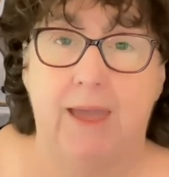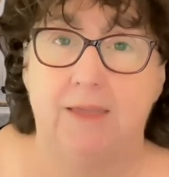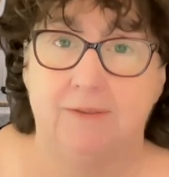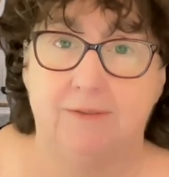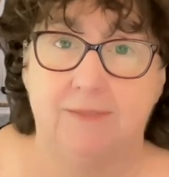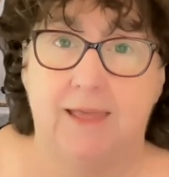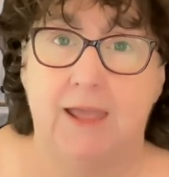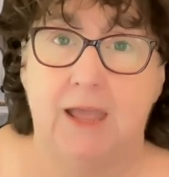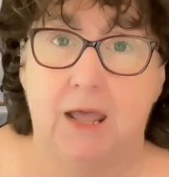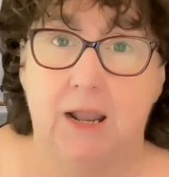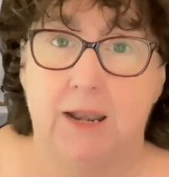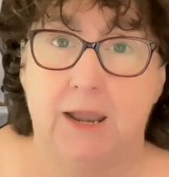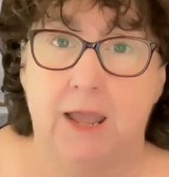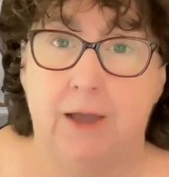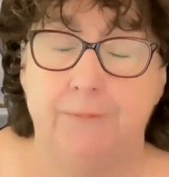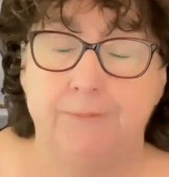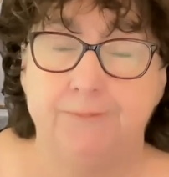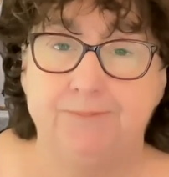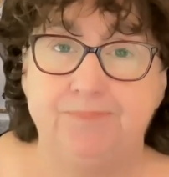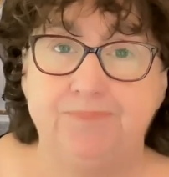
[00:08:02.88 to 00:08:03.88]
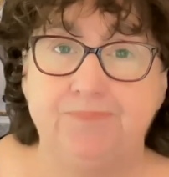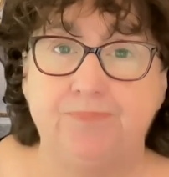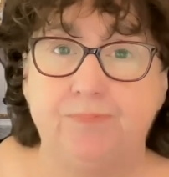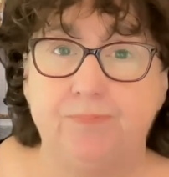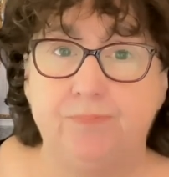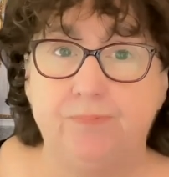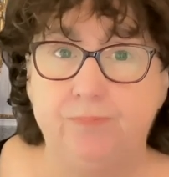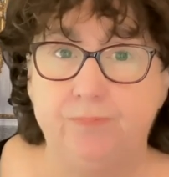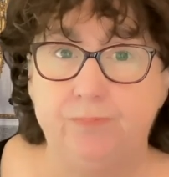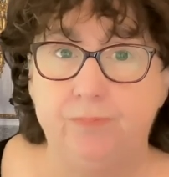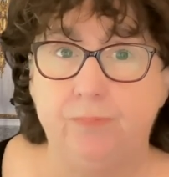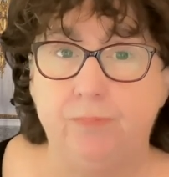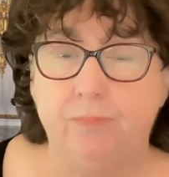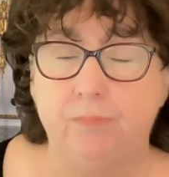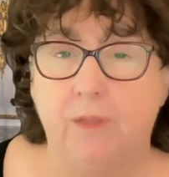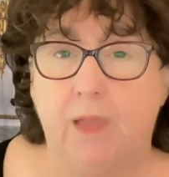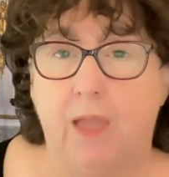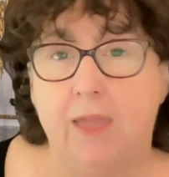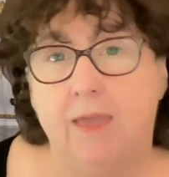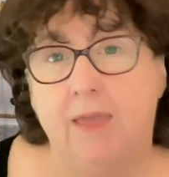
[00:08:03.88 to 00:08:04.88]
as they are now.
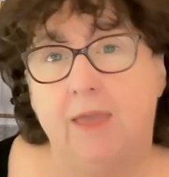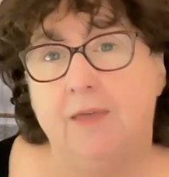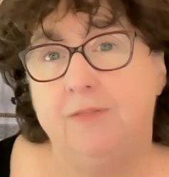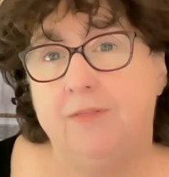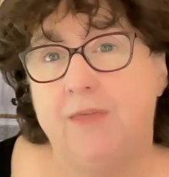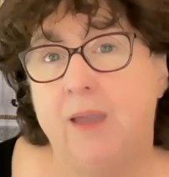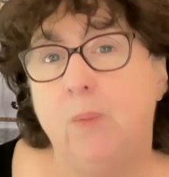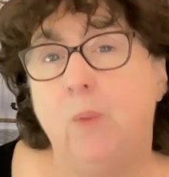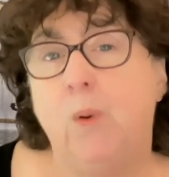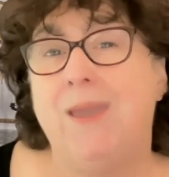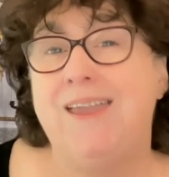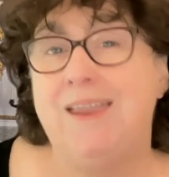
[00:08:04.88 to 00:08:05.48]
They were